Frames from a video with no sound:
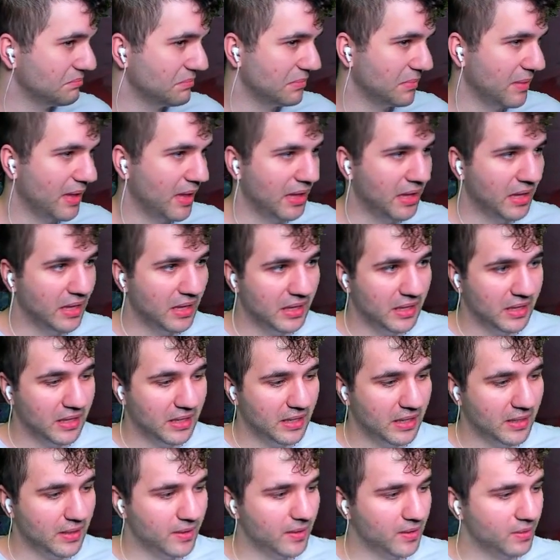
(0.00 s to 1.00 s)
See,
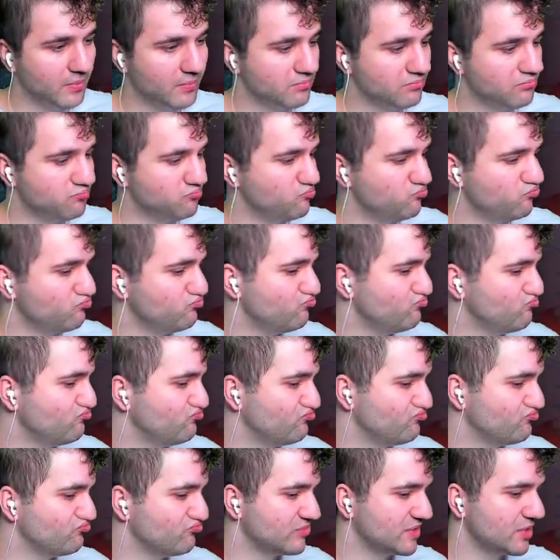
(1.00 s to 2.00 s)

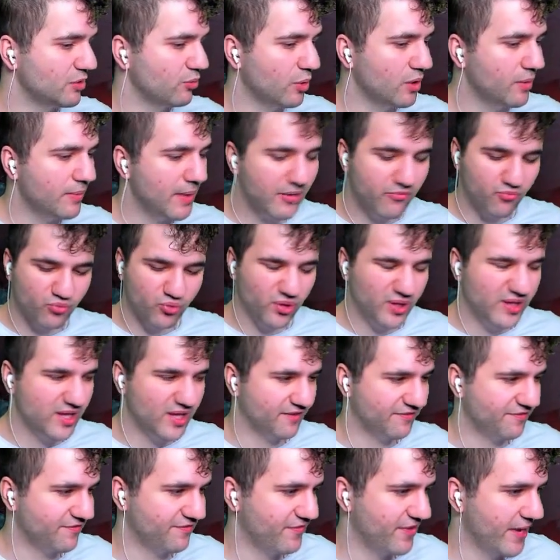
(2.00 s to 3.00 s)
what am I really
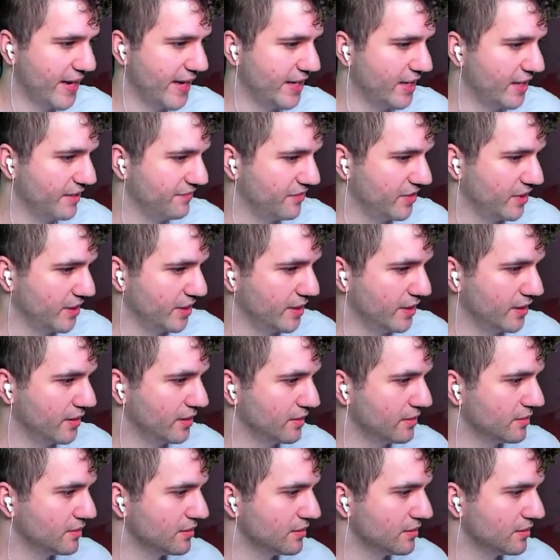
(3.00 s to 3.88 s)
afraid of here?